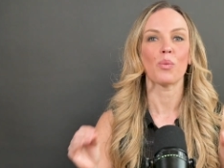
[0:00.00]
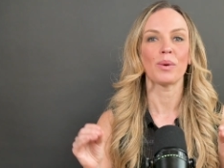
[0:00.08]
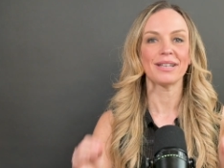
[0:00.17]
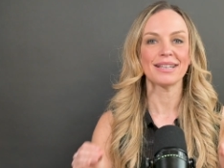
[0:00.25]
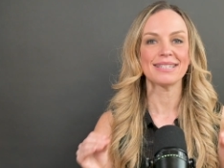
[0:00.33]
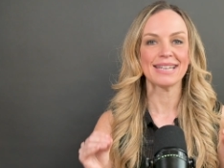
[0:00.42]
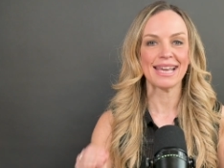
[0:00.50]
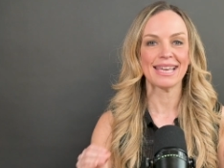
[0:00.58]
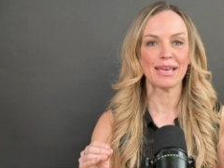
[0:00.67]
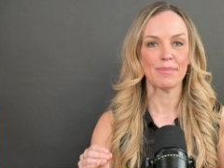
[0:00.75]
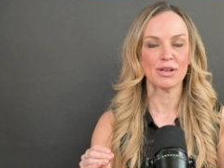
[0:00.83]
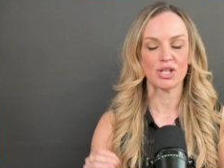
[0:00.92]
real estate
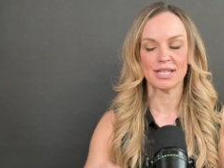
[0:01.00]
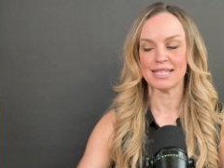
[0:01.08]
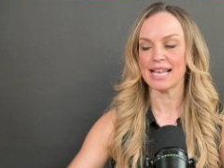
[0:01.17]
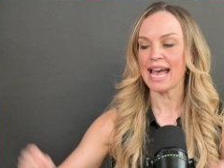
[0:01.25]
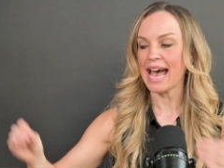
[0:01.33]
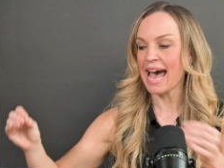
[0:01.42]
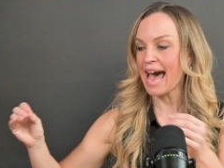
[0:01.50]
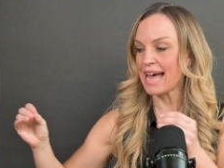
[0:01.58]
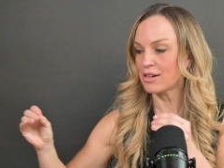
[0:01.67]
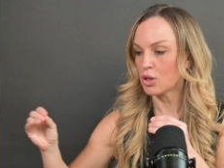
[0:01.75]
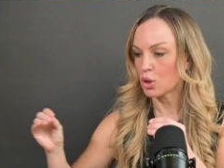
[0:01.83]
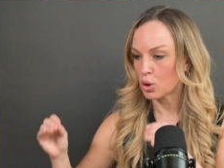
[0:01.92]
commissions at
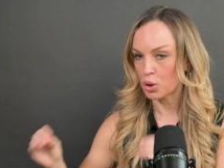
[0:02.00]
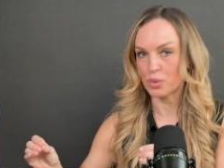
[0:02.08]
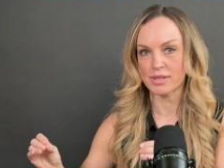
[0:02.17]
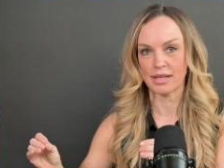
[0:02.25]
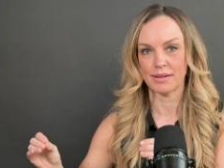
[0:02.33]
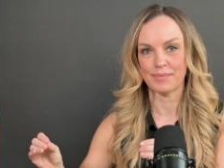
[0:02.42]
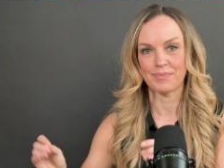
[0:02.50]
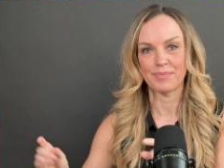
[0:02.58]
closing